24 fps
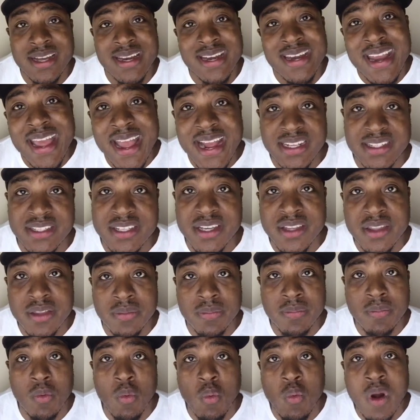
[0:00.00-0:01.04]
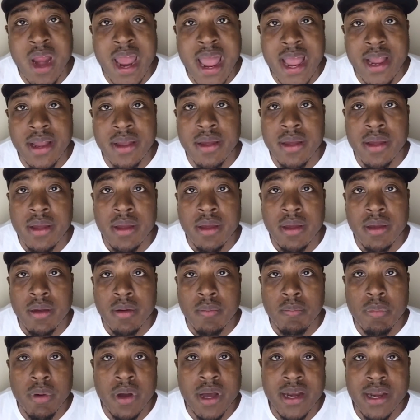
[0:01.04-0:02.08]
connect to the rack.
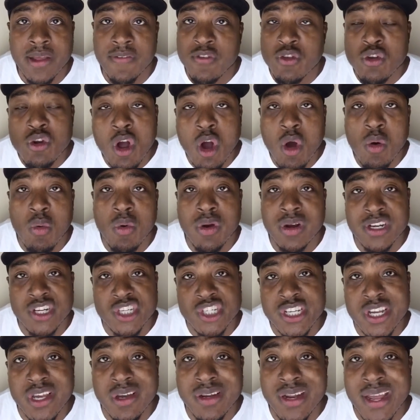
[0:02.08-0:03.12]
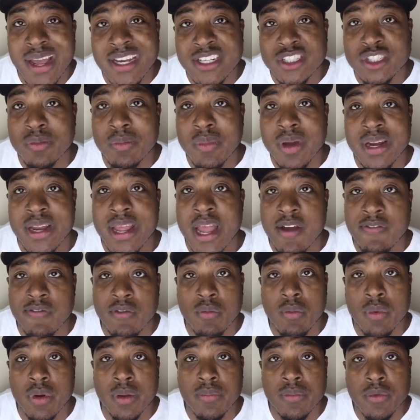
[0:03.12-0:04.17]
But if you don't want to shell the extra money out
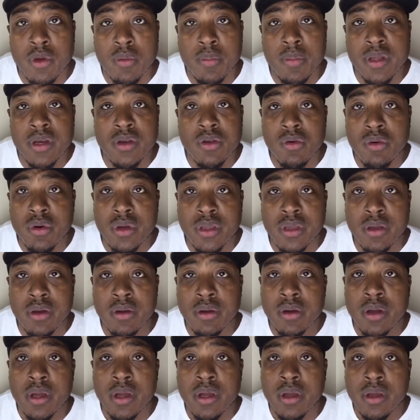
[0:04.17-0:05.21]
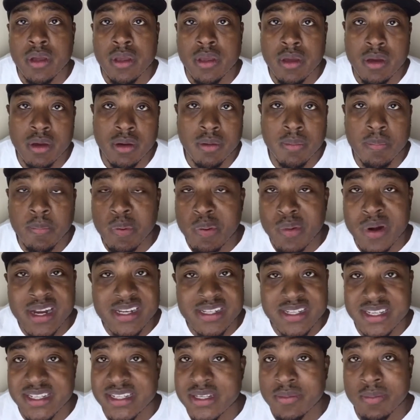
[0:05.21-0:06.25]
from one, you'll be doing your
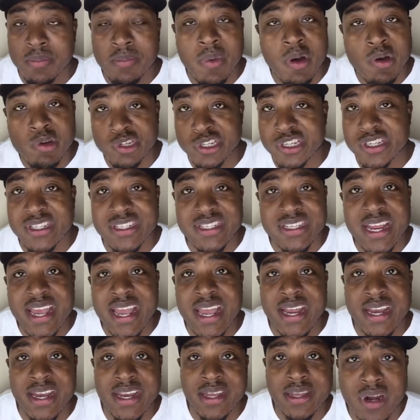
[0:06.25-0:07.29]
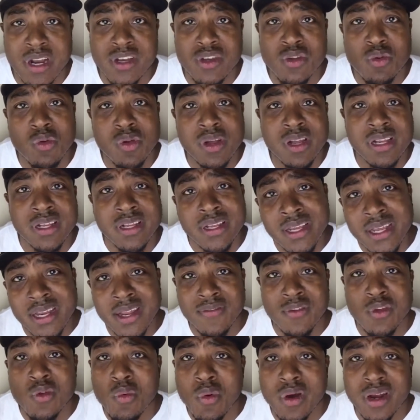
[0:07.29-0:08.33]
presses motion standing.
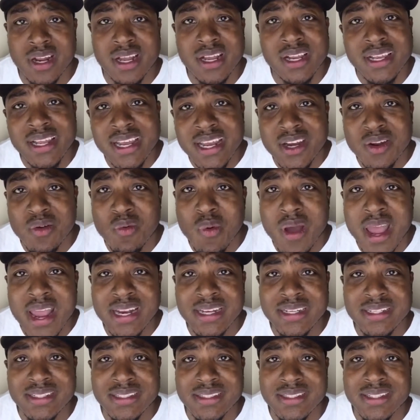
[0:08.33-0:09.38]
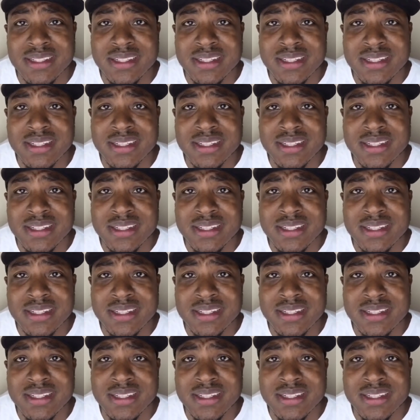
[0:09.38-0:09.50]
If you want to clean the weight